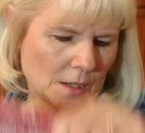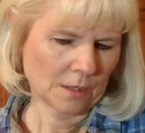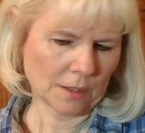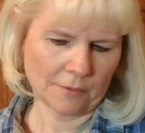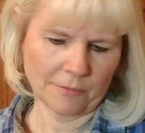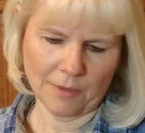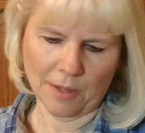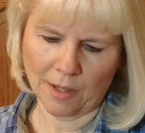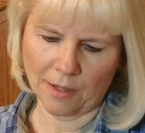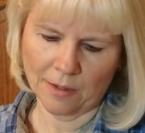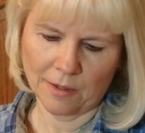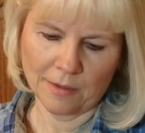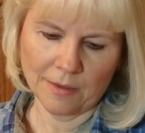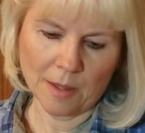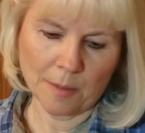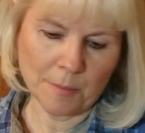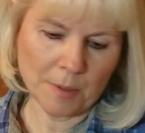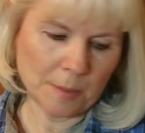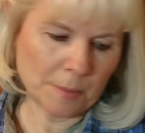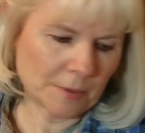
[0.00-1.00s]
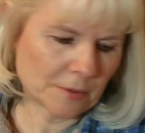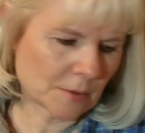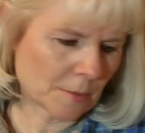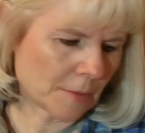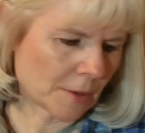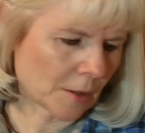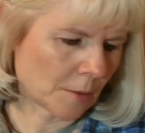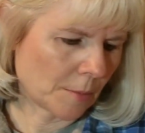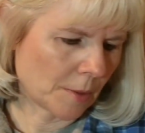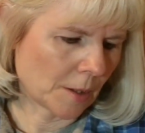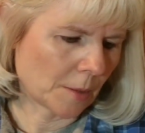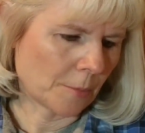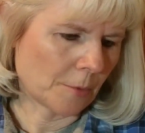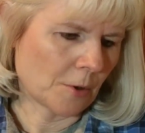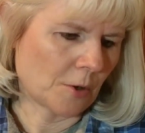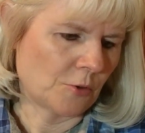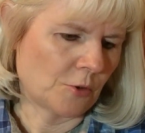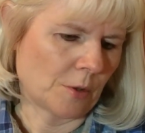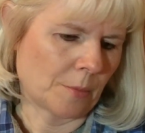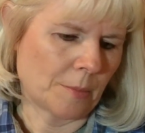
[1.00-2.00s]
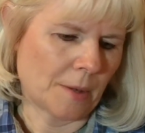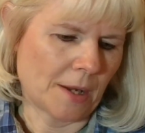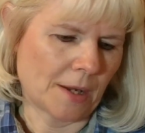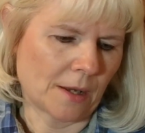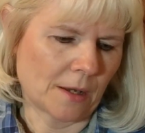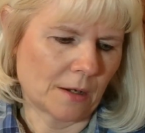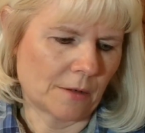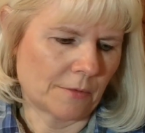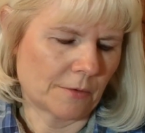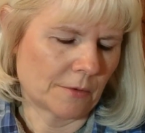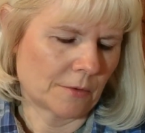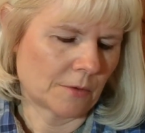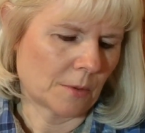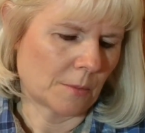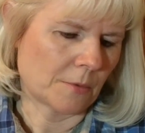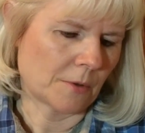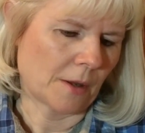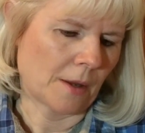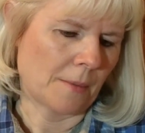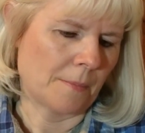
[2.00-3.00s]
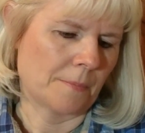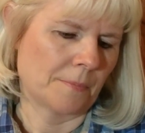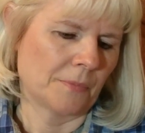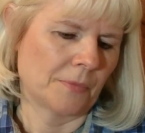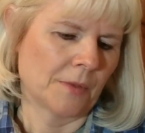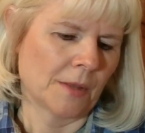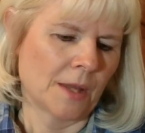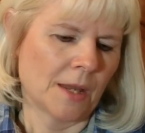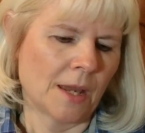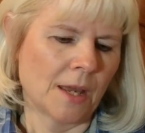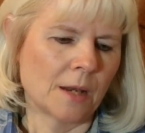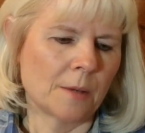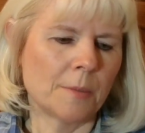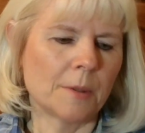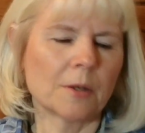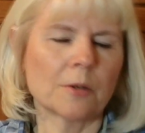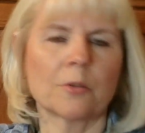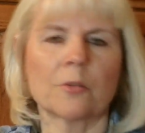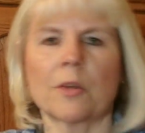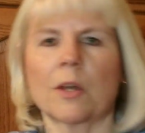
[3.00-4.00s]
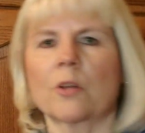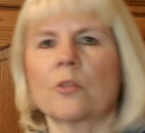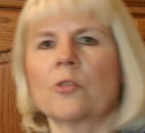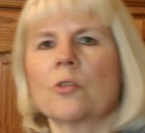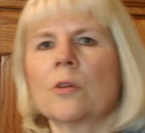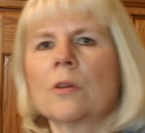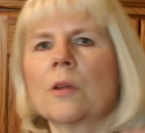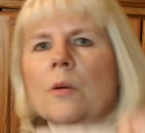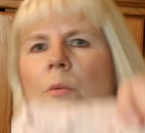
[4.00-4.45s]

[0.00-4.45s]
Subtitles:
Love that. That may be something I'll make a project bag out of it sometime. And a bigger section